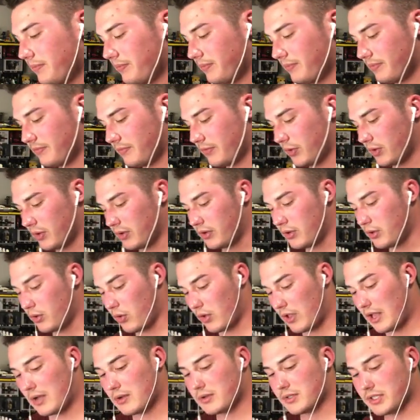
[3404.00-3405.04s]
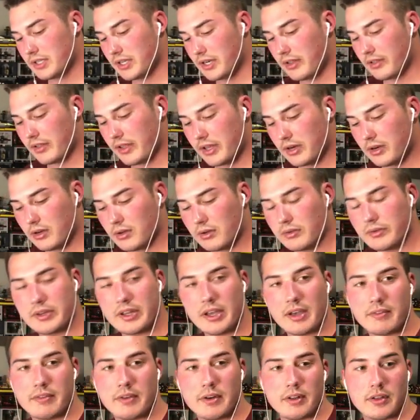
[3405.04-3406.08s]
a new Cloud City Lando,
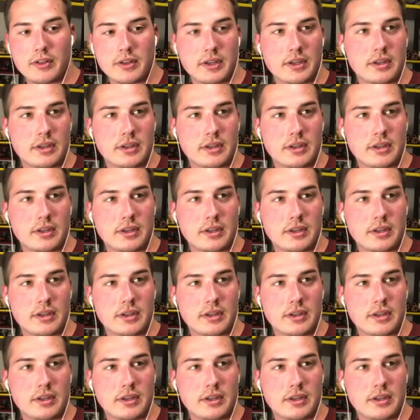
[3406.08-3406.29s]
definitely.